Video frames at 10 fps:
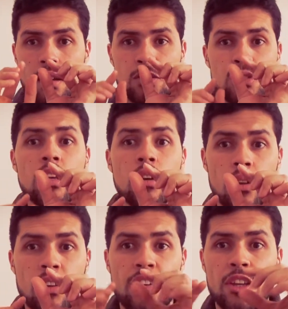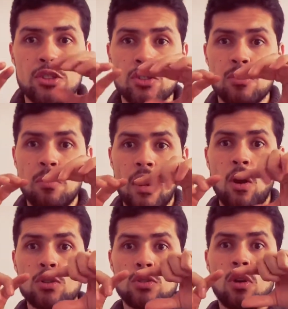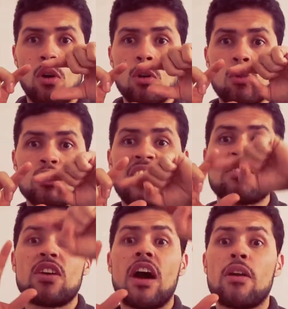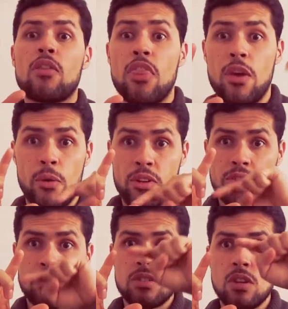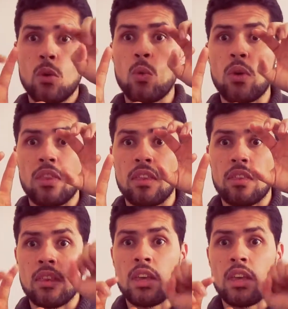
single definitions but also almost entire theories within